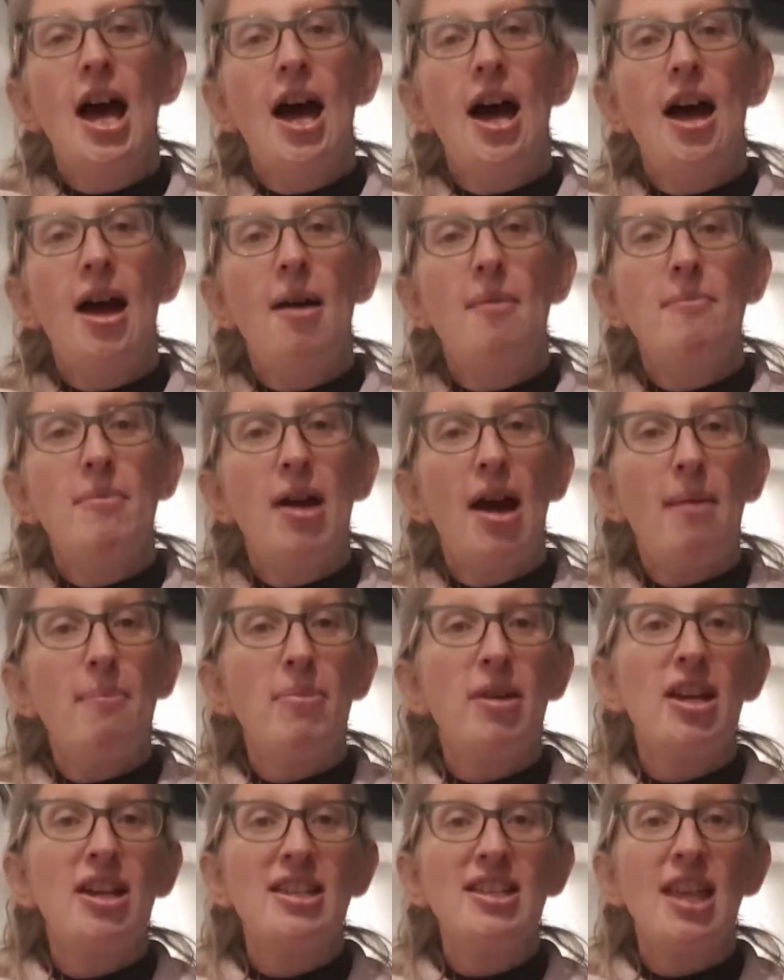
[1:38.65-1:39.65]
um, and
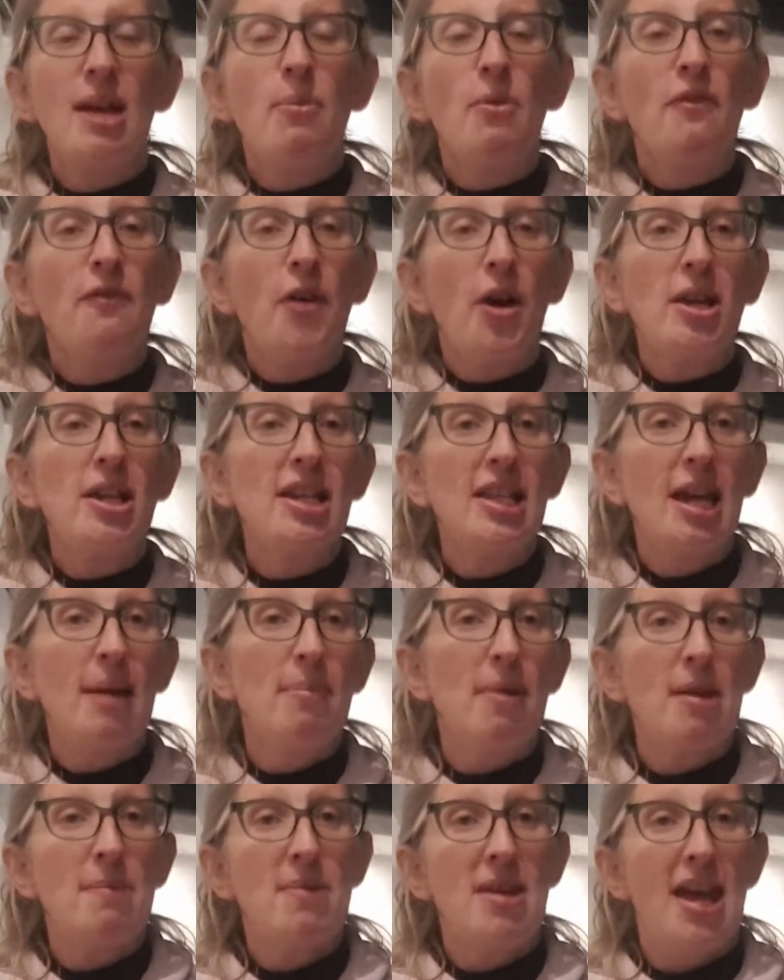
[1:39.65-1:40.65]
because they were finding their
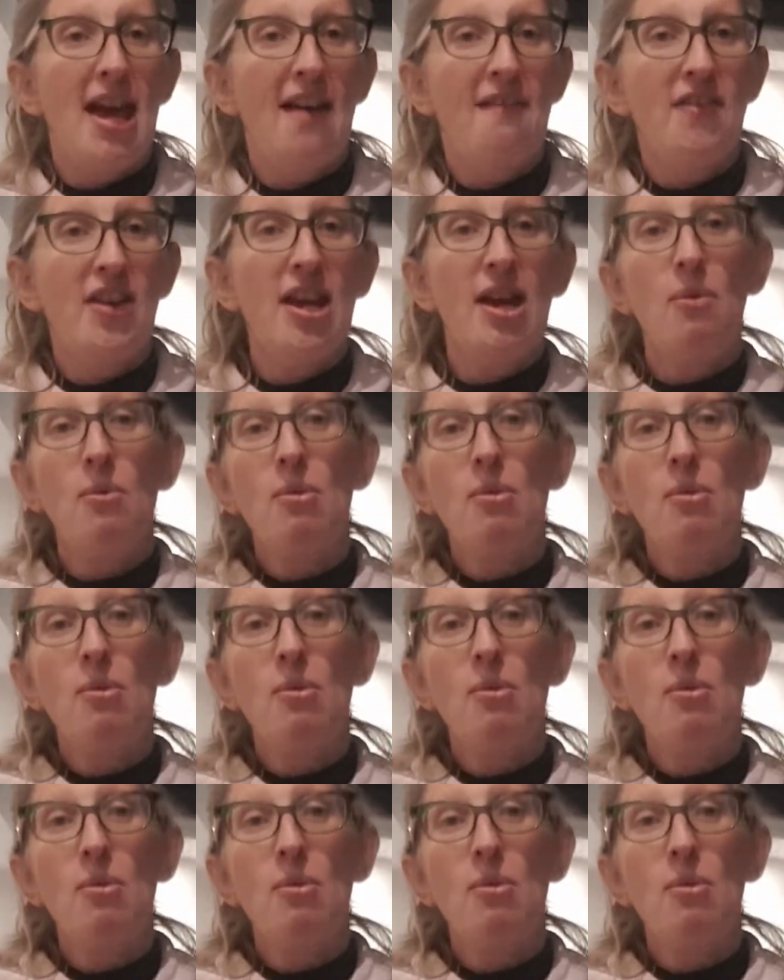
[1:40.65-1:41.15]
baby heavy.